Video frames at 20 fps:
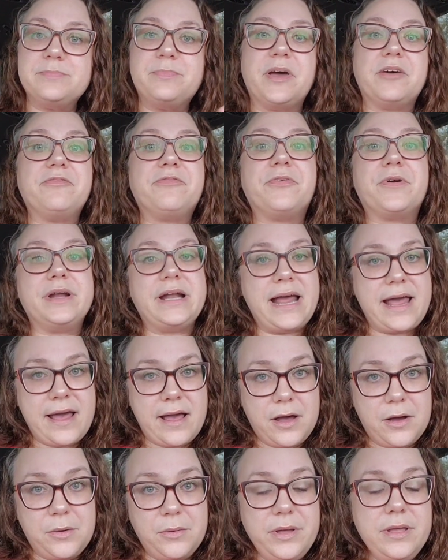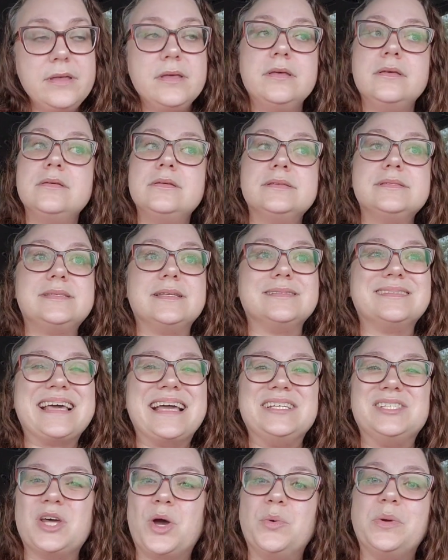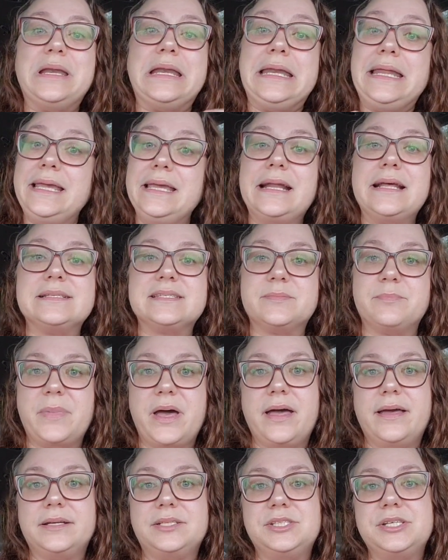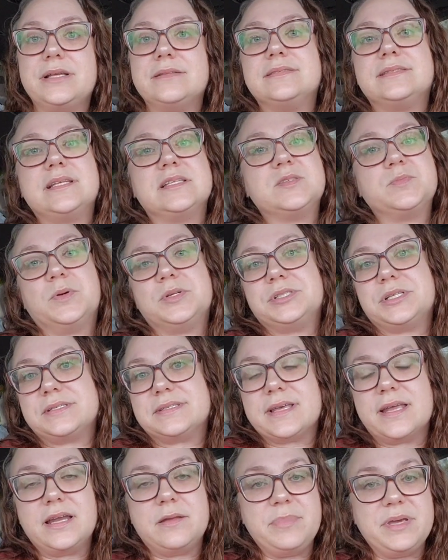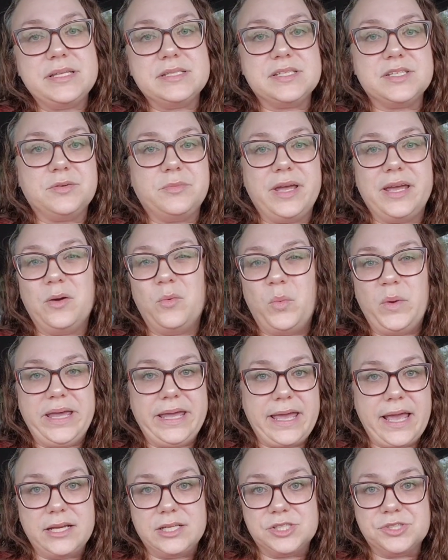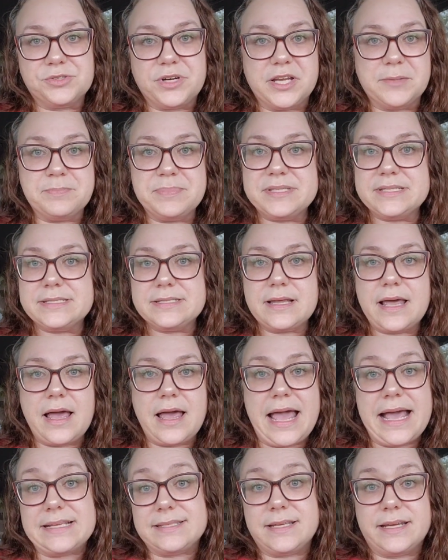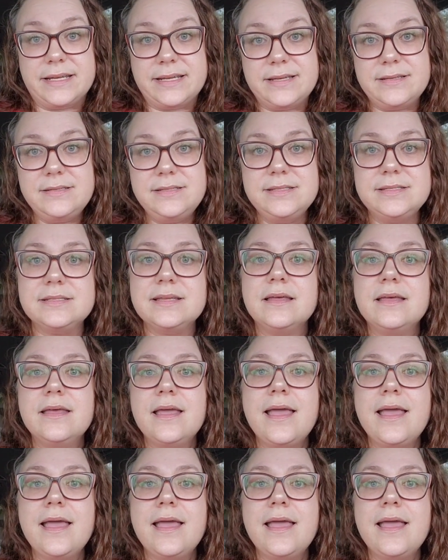But for now, since I don't need as much, and since we're just going to be doing weekend trips as it is,